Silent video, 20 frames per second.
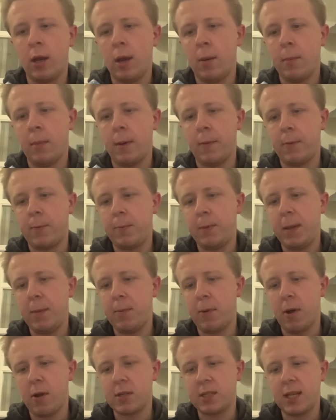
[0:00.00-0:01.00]
But for me
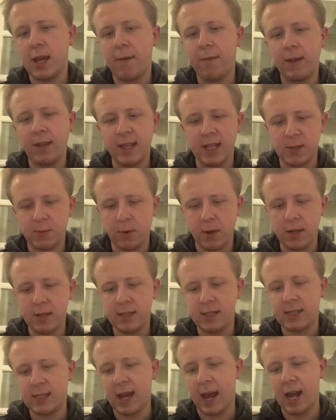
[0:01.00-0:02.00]
personally, I think this
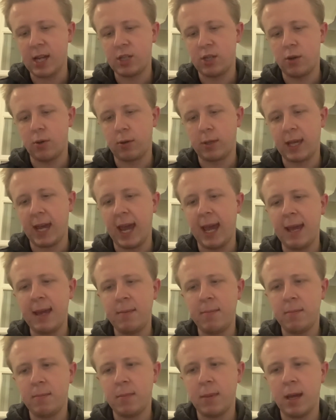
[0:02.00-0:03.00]
one's actually
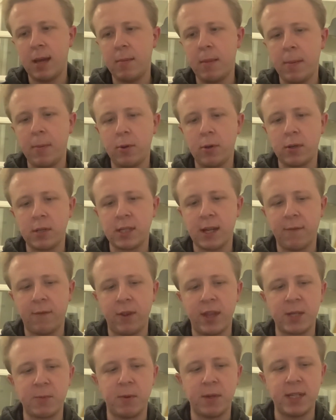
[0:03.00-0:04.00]
okay in my books. I
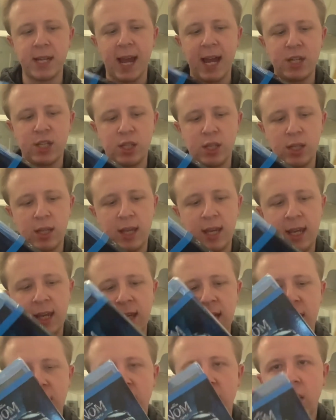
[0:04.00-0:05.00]
thought this one's
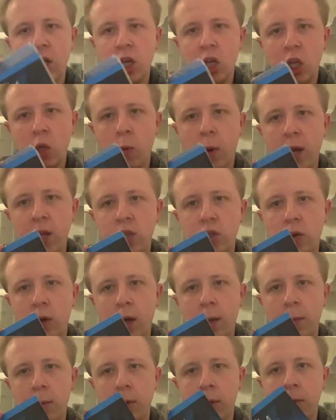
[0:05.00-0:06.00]
actually quite
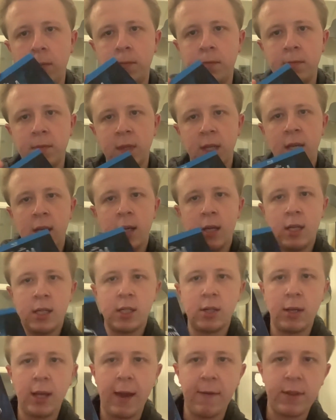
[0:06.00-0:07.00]
enjoyable.
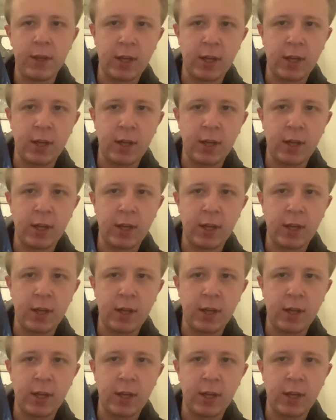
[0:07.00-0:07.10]
So you have the